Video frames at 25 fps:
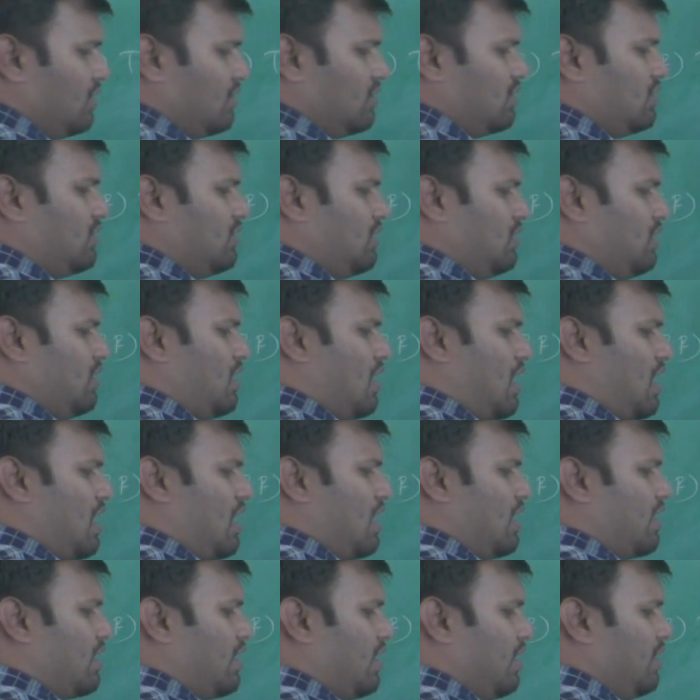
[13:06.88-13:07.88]
the
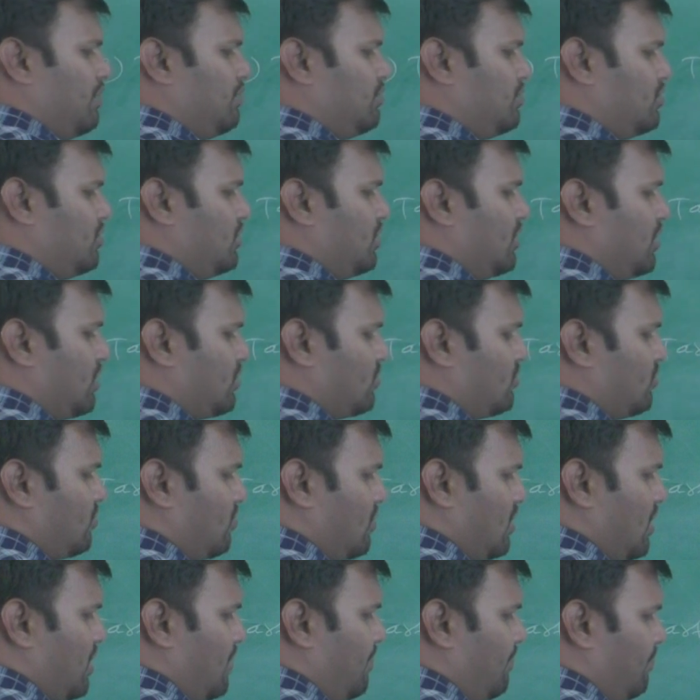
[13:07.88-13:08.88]
RMGX,
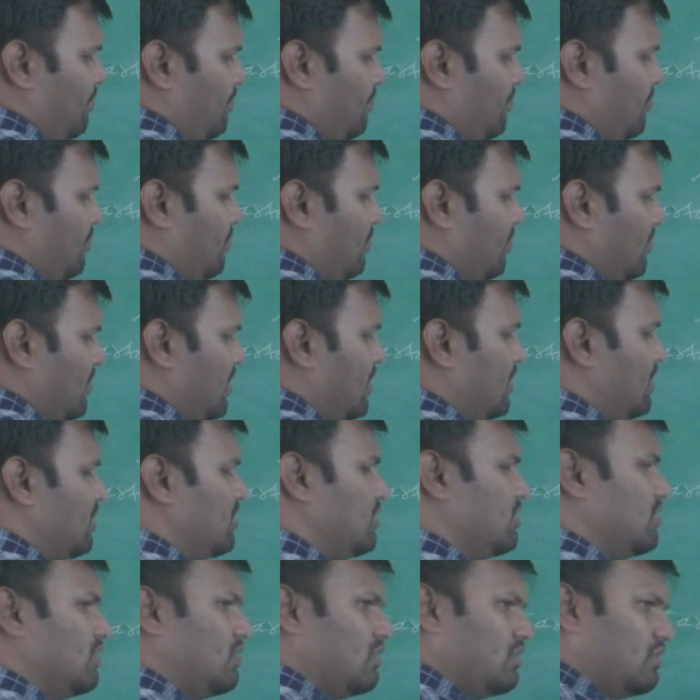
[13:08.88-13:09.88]
okay, that
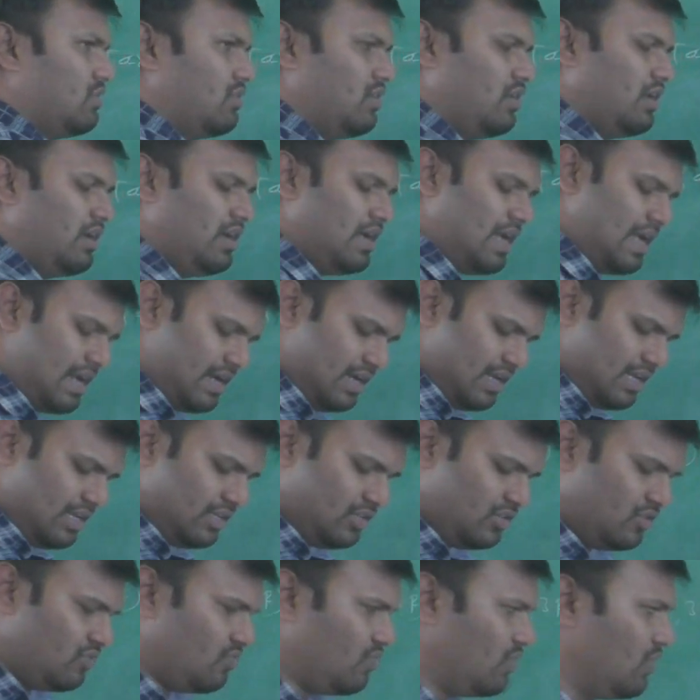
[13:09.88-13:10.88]
is a Grignard
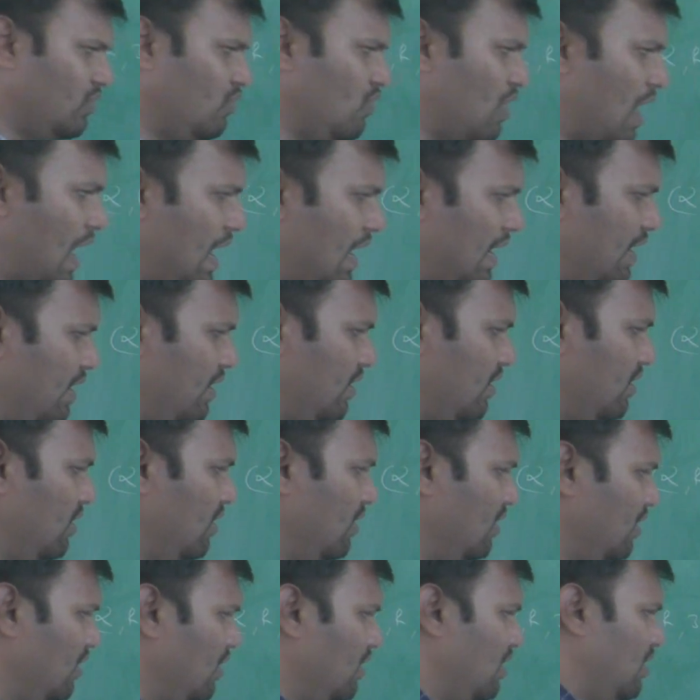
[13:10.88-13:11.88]
reagent. When you
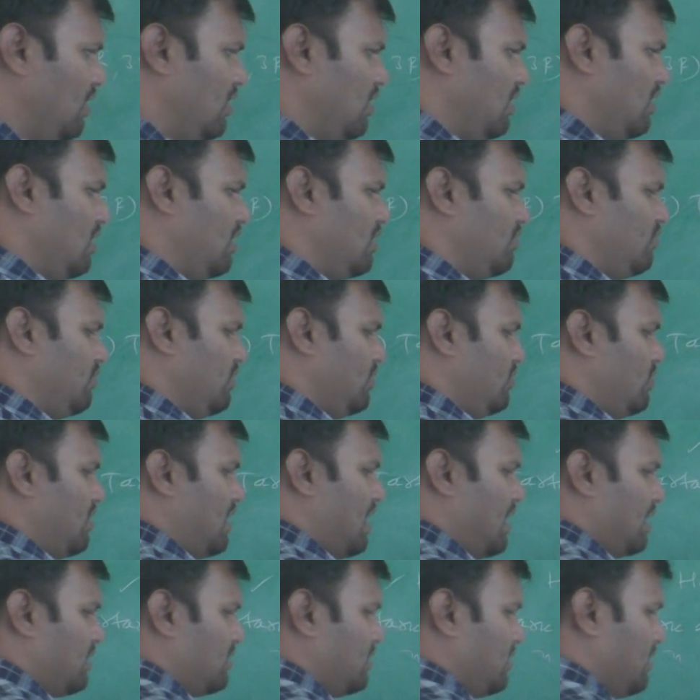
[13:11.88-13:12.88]
add, and when you
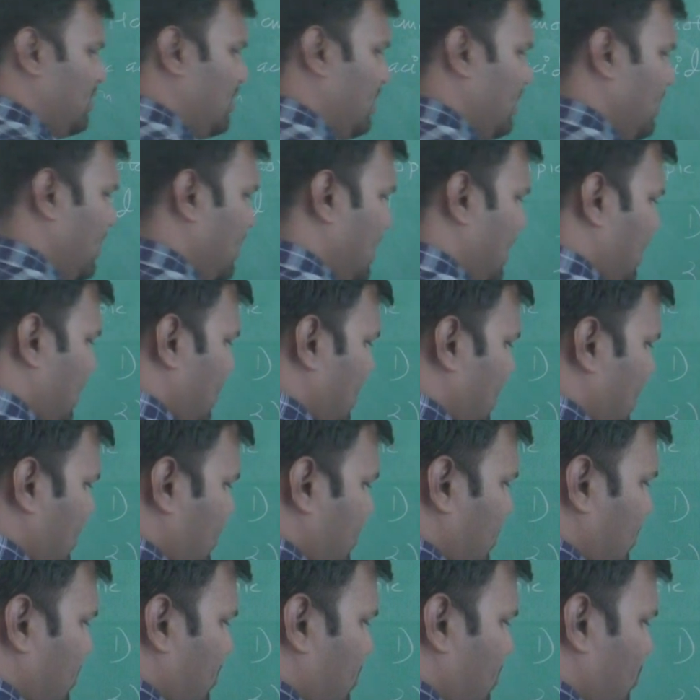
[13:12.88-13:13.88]
add the Grignard
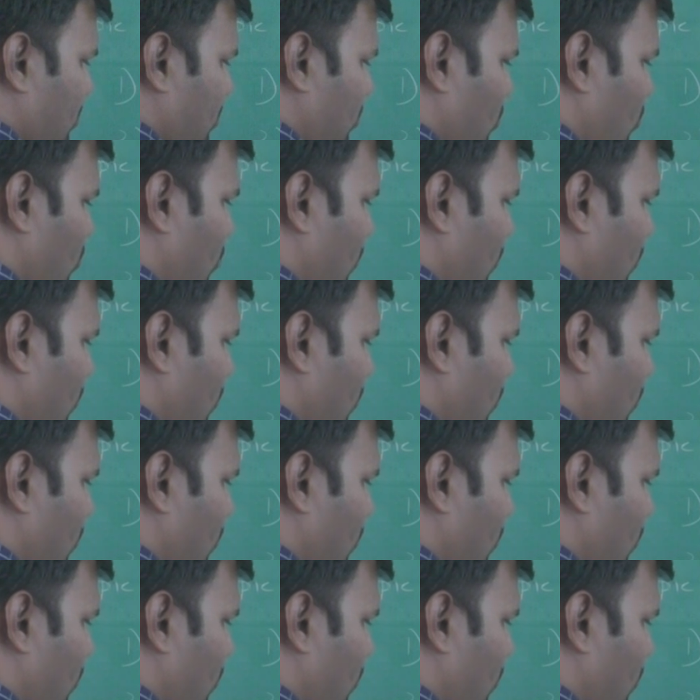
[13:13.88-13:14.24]
reagent, you